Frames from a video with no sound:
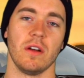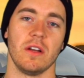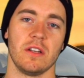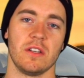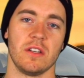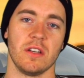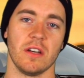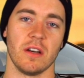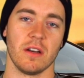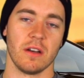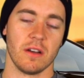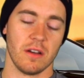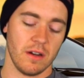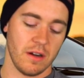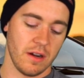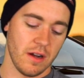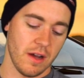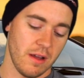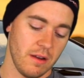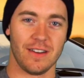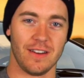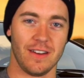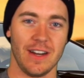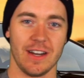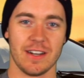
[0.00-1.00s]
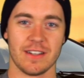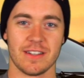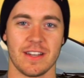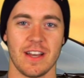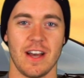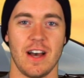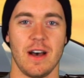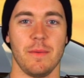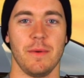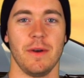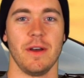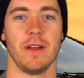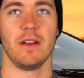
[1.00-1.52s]
hit you, all right? Next
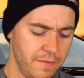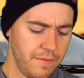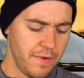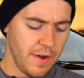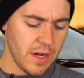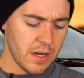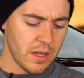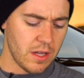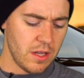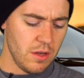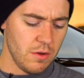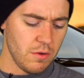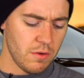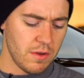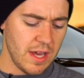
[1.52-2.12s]
comment. You